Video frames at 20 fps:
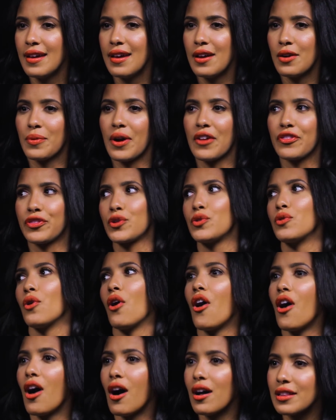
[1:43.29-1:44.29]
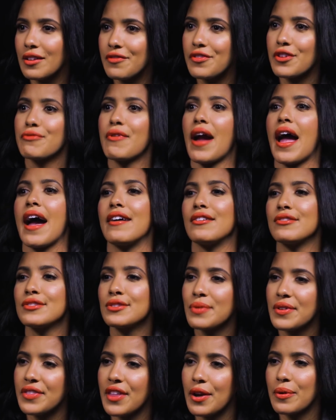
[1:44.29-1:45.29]
went through all of the rounds
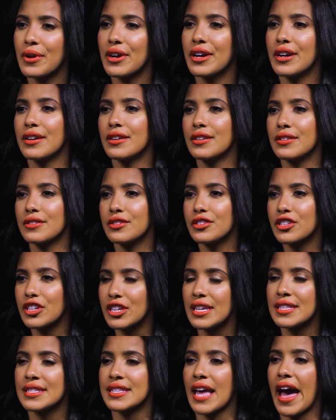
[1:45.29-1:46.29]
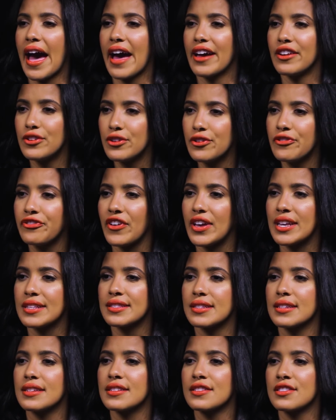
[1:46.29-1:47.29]
when they were looking to add new
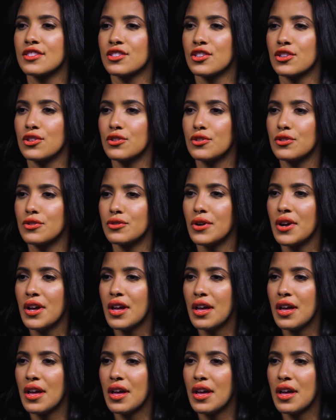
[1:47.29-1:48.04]
faces to